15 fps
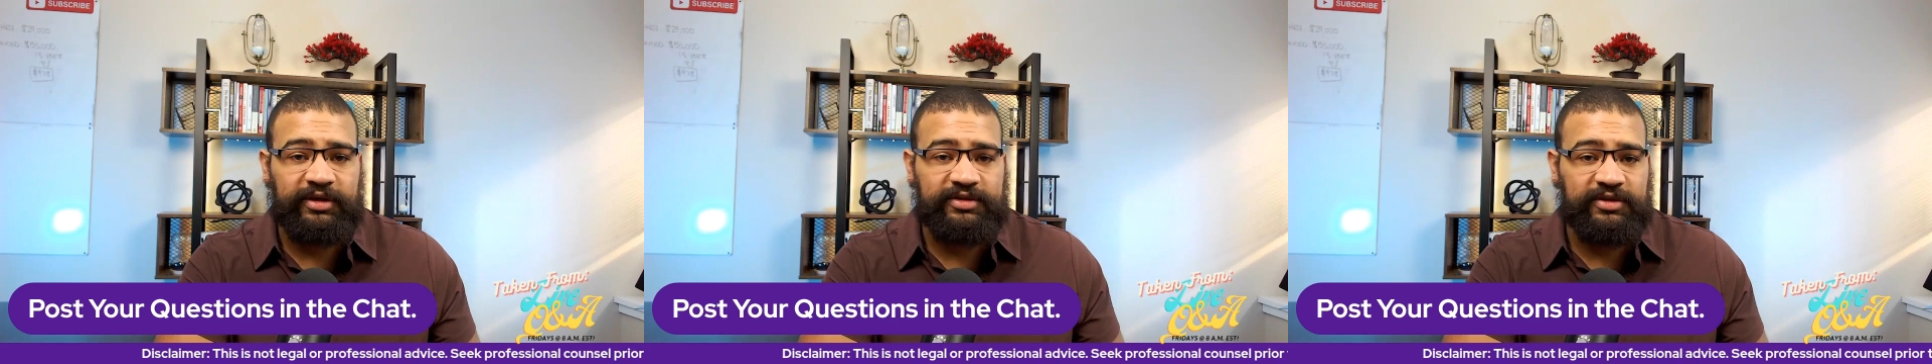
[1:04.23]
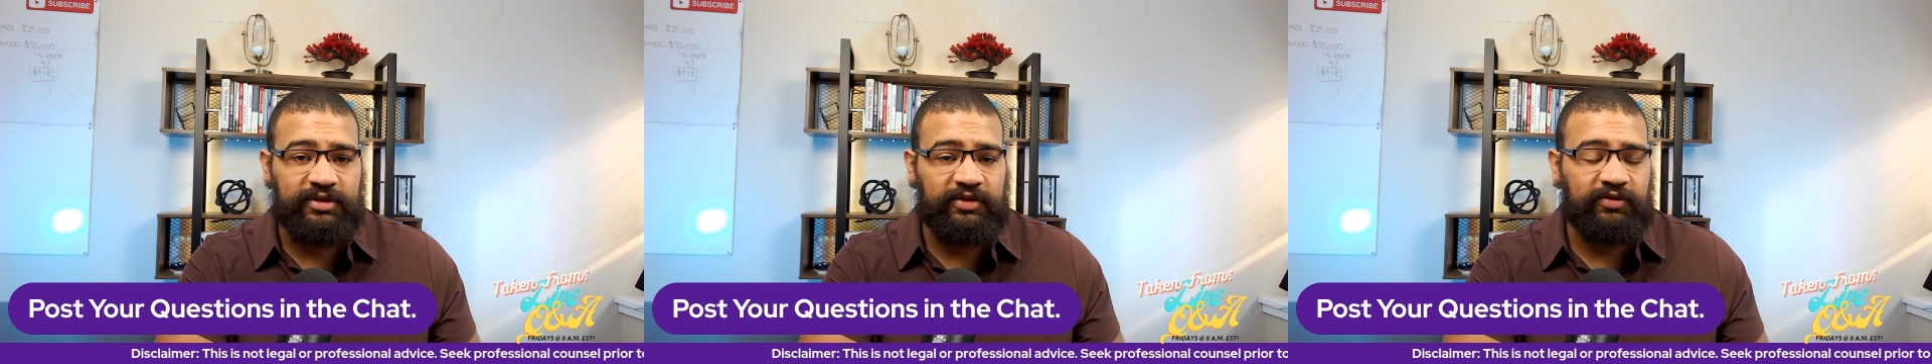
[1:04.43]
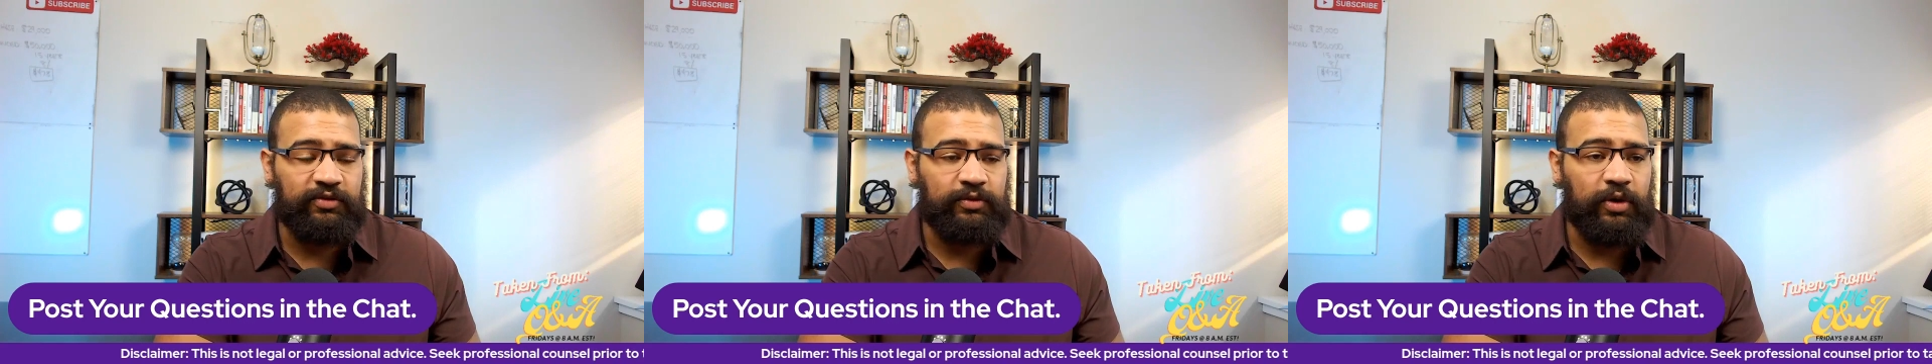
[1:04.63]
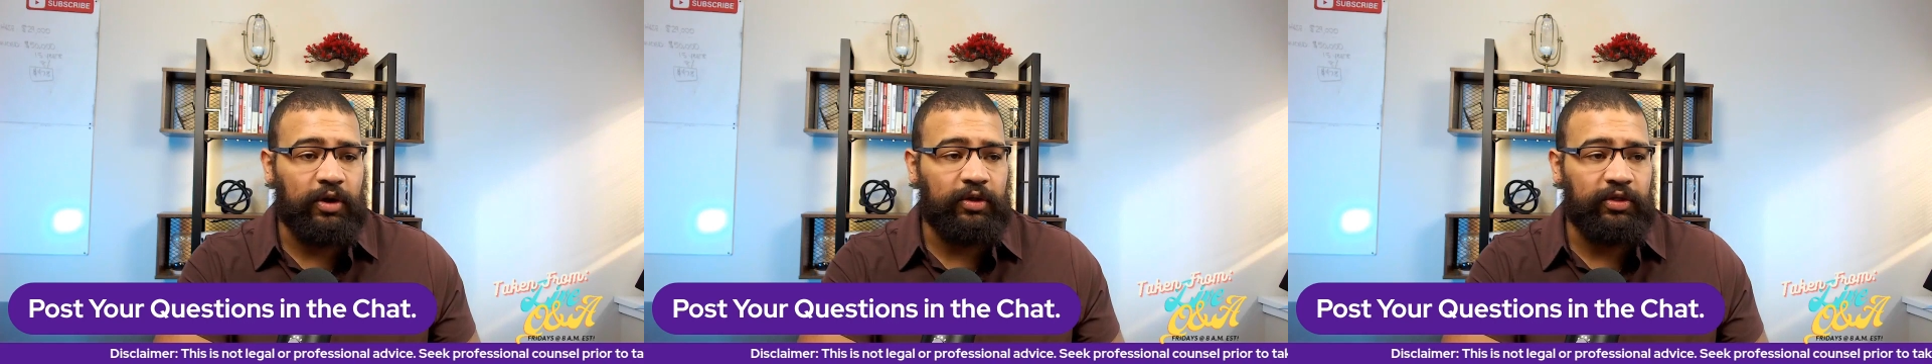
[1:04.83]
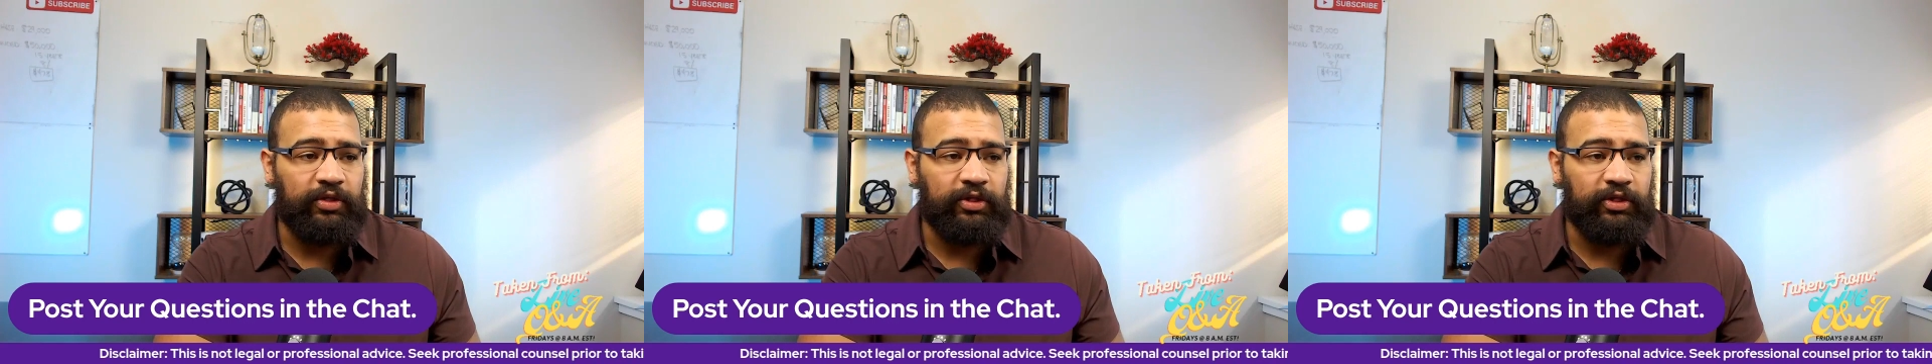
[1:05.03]
is going to do
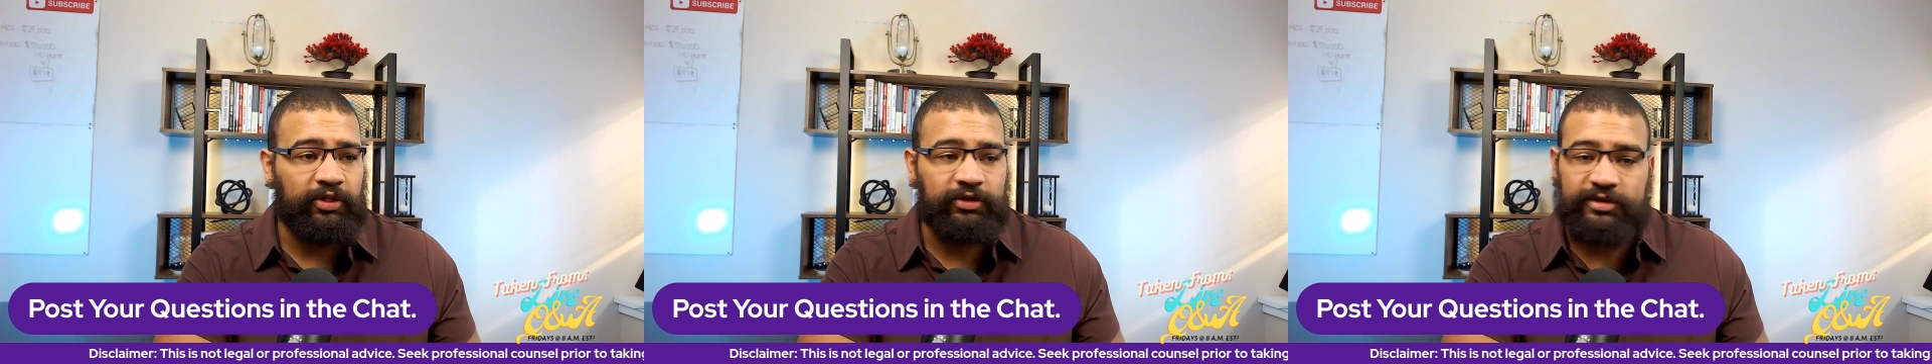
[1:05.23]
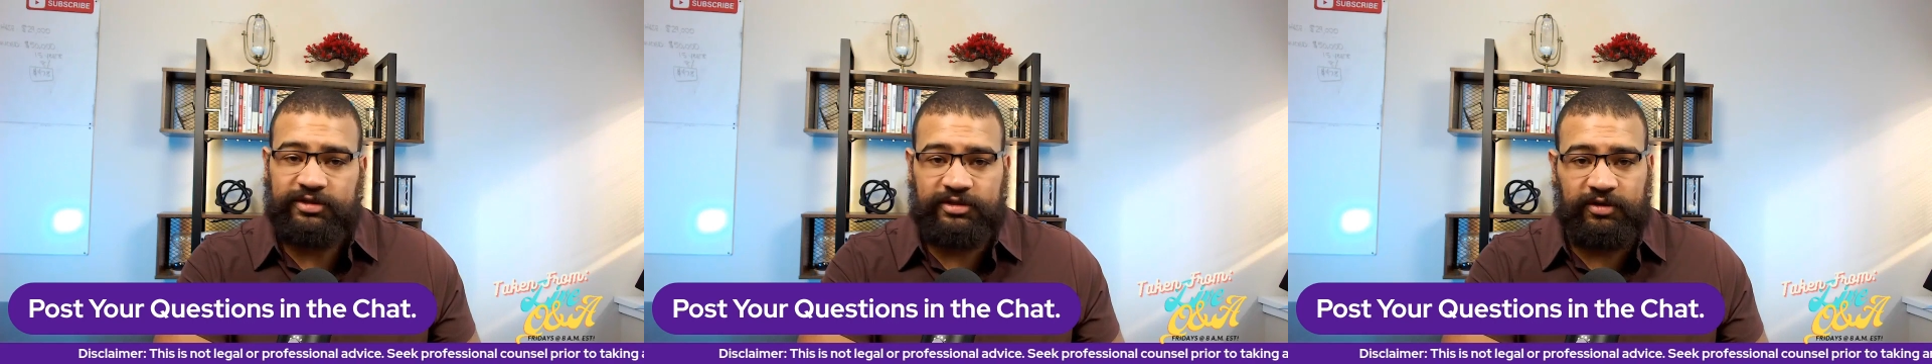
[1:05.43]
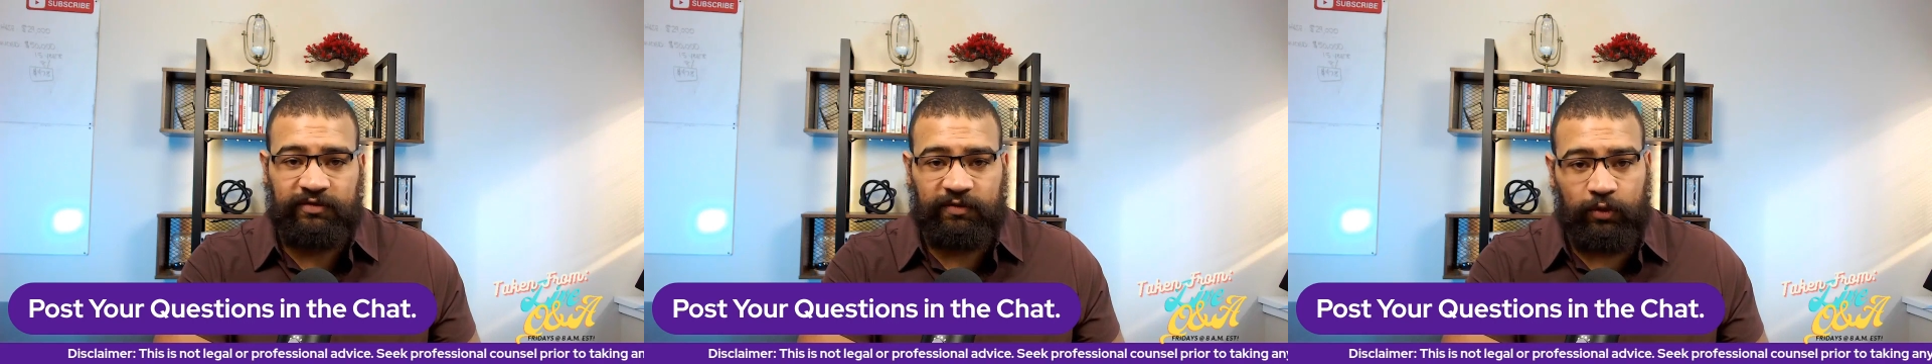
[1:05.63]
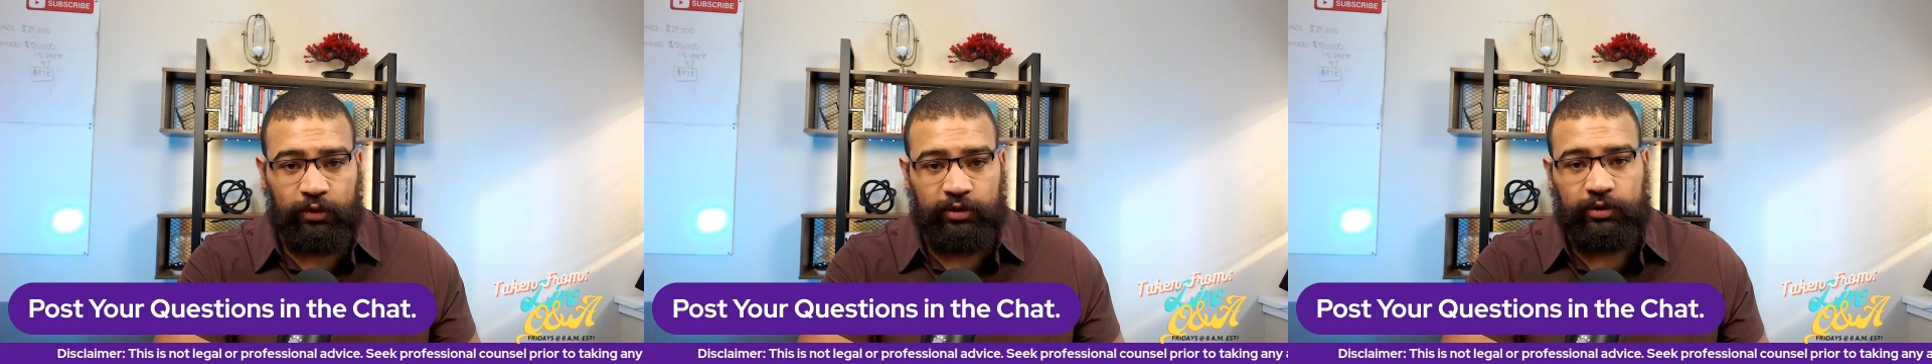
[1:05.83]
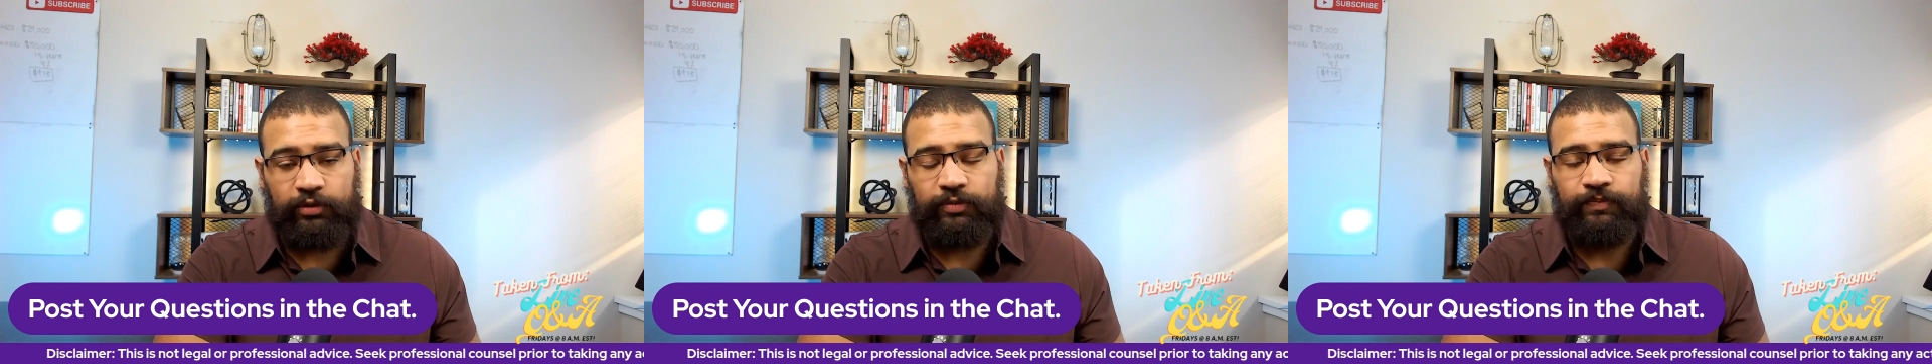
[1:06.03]
this
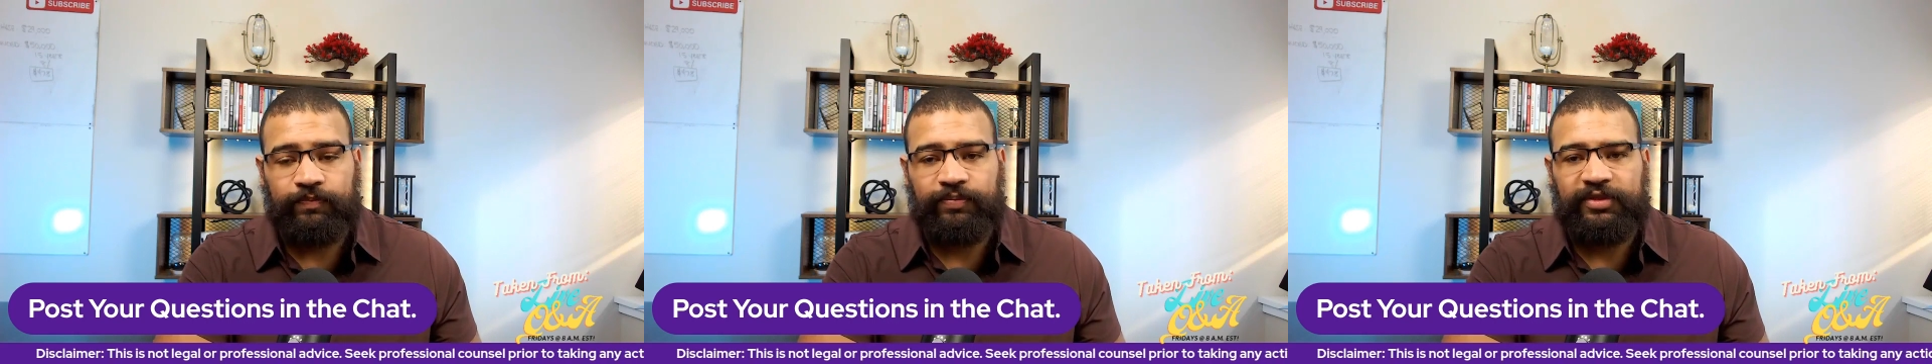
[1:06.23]
for you.